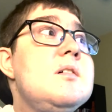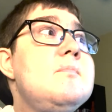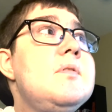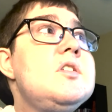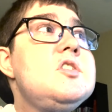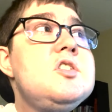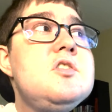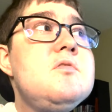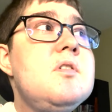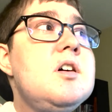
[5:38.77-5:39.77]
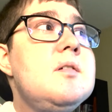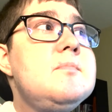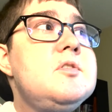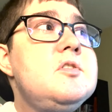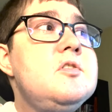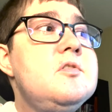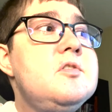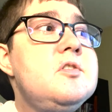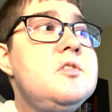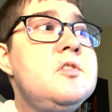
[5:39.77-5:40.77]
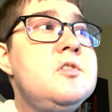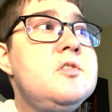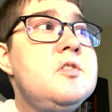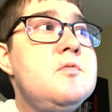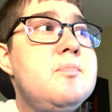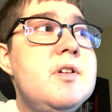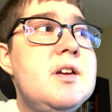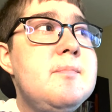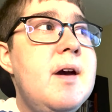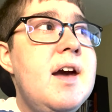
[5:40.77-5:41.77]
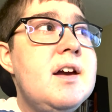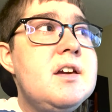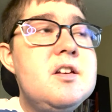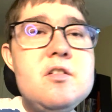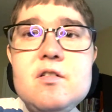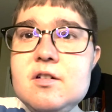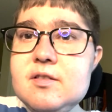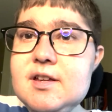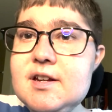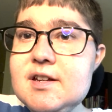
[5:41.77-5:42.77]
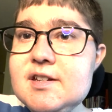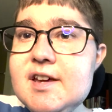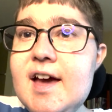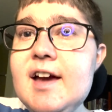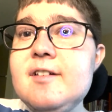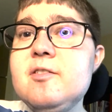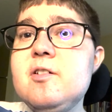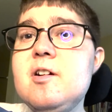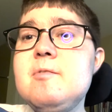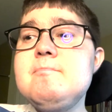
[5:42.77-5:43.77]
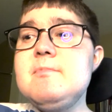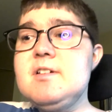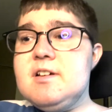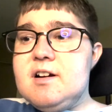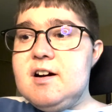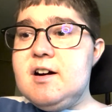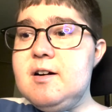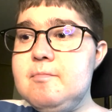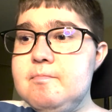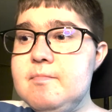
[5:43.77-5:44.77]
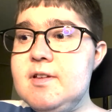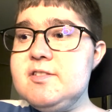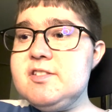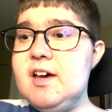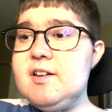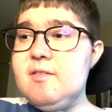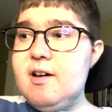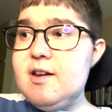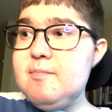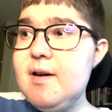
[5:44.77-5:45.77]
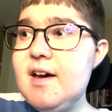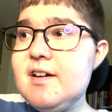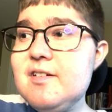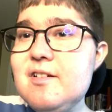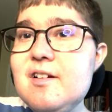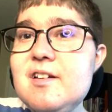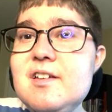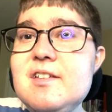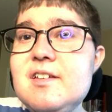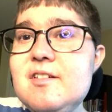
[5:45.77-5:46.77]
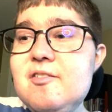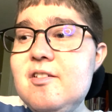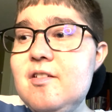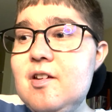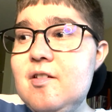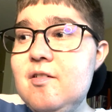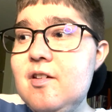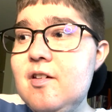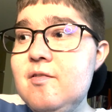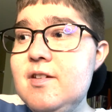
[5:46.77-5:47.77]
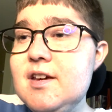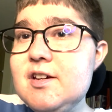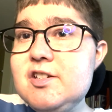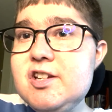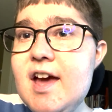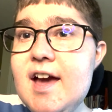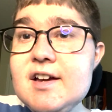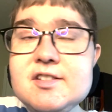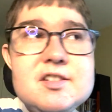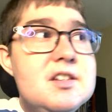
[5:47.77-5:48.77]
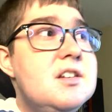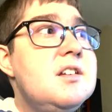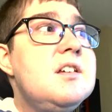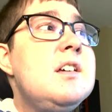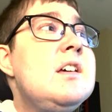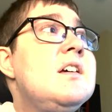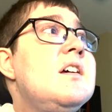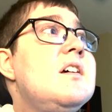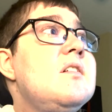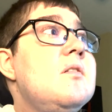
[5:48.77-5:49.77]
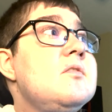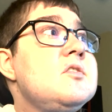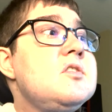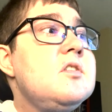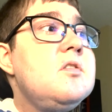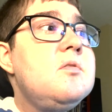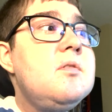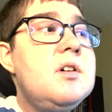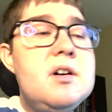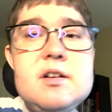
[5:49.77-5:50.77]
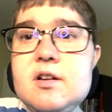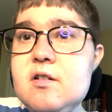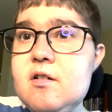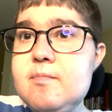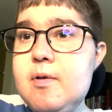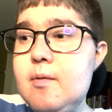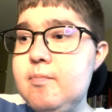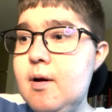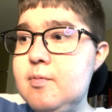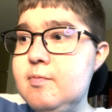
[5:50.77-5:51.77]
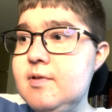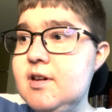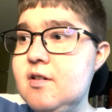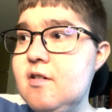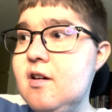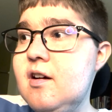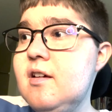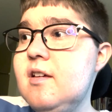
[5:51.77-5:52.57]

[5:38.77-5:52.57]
But you um, do, do, do bring back your uh, leading tackler, um, inside linebacker, Nick Jackson and also uh, your pro probably your uh,